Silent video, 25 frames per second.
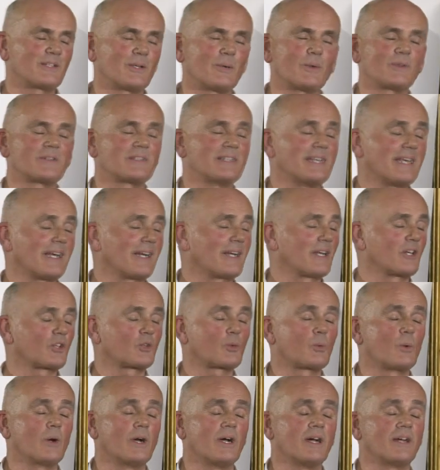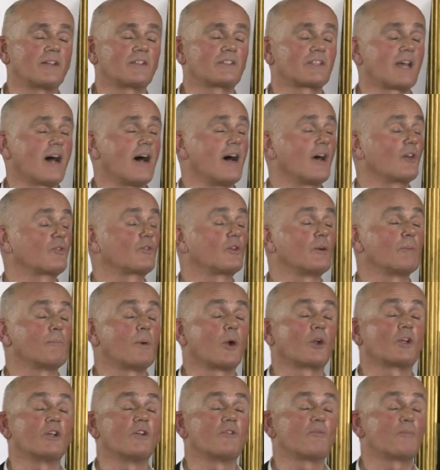it was an English word asked for a
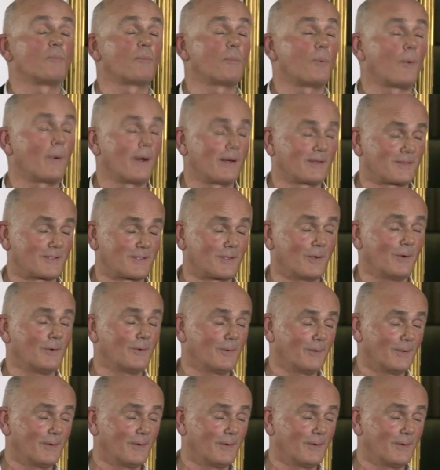bottle of poisson.